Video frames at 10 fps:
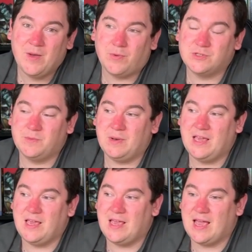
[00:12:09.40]

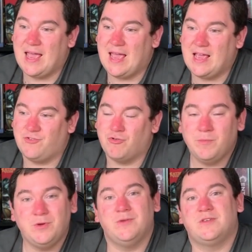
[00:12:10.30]
possibly a
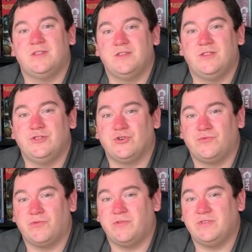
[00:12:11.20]
tribute to the
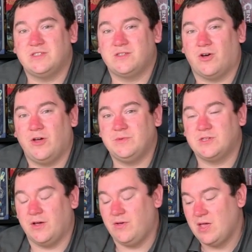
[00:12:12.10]
genre of its type.
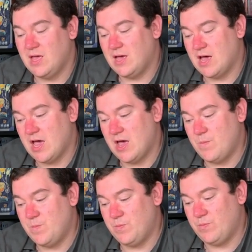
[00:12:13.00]
So,
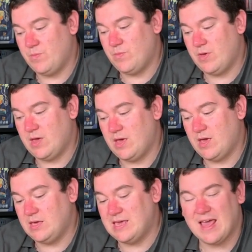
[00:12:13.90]

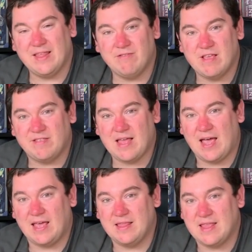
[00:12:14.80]
there's
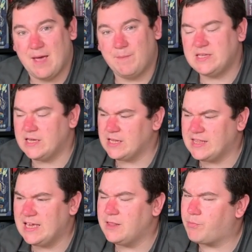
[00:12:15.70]
that in there. Particularly, I
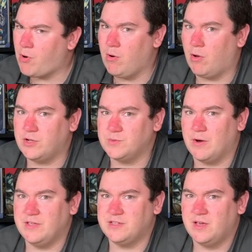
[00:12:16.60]
think in the prologue as
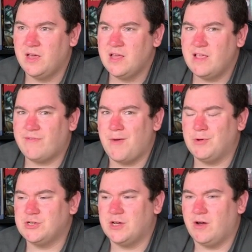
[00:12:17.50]
well. There's very
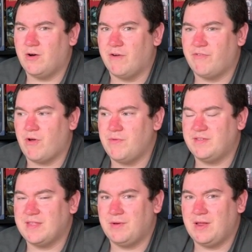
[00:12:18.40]
much I've thrown
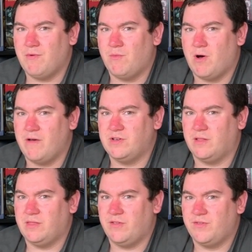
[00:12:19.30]
this down here, and why have I
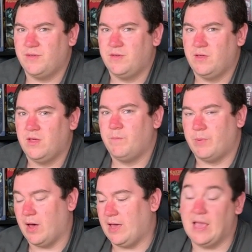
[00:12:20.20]
done this?
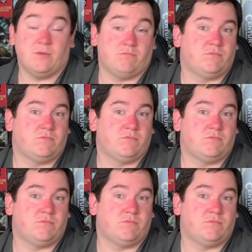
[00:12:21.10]
But it